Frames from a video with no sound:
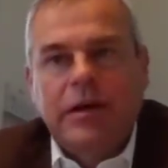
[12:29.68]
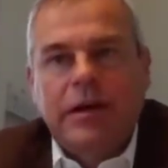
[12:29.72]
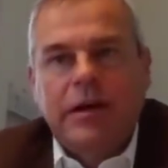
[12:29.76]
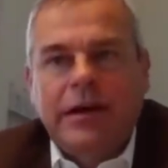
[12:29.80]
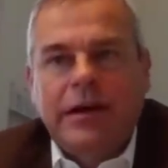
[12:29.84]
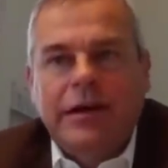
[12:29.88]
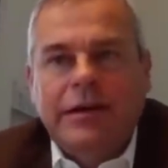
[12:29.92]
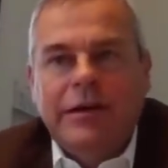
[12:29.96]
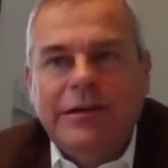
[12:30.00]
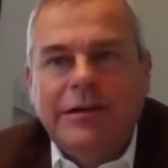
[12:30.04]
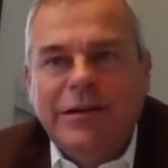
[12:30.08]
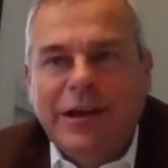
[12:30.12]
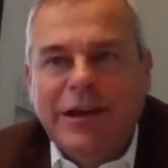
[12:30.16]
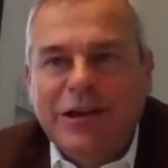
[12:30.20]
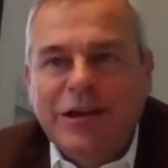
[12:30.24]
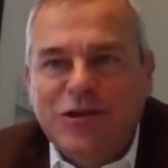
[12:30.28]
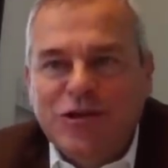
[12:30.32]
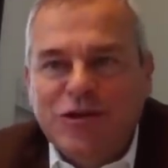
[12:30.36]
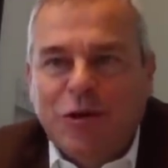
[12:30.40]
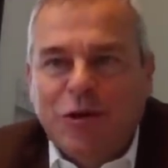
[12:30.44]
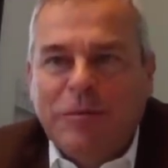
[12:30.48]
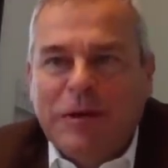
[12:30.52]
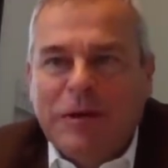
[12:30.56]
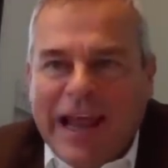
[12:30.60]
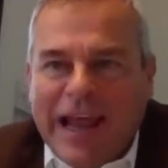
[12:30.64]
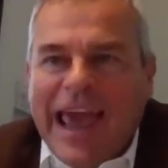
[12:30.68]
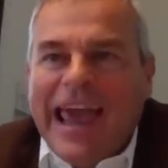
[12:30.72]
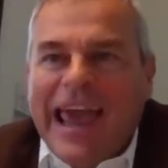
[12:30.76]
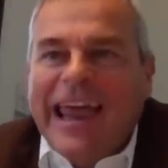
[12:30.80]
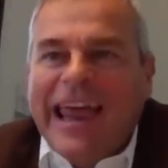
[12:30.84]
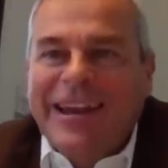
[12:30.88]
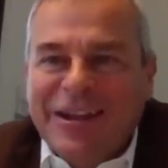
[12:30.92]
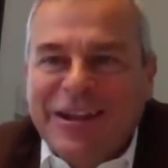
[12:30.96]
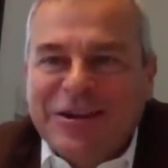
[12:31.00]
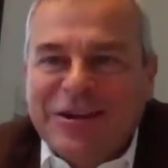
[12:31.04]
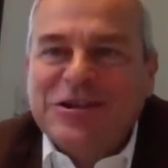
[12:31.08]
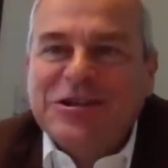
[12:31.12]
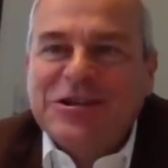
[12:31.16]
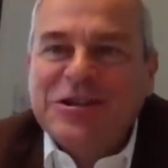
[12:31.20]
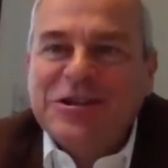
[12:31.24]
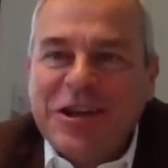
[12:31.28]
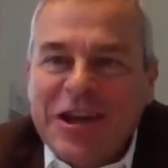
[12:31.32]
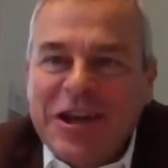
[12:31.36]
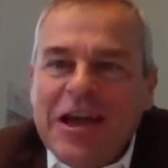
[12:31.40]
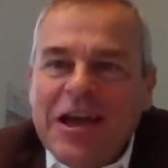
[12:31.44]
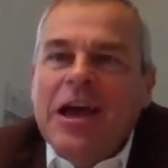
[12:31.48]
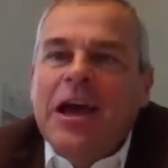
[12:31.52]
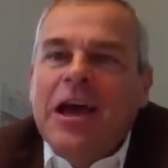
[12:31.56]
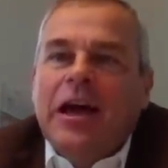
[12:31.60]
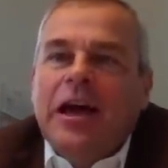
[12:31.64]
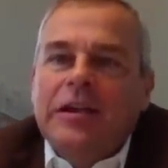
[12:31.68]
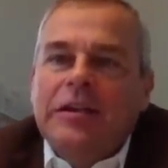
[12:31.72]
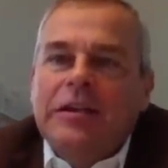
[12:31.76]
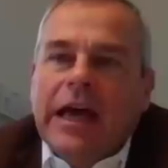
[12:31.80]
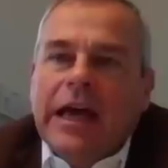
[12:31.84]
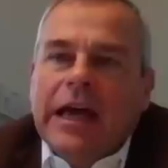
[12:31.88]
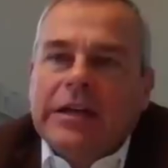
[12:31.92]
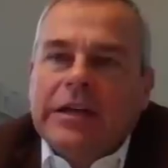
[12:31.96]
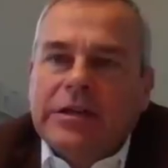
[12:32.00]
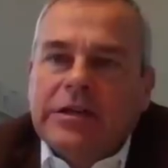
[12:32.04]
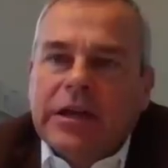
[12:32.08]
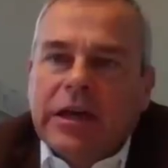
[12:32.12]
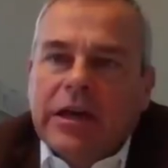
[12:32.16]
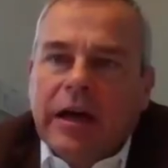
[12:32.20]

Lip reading: in German handlers, that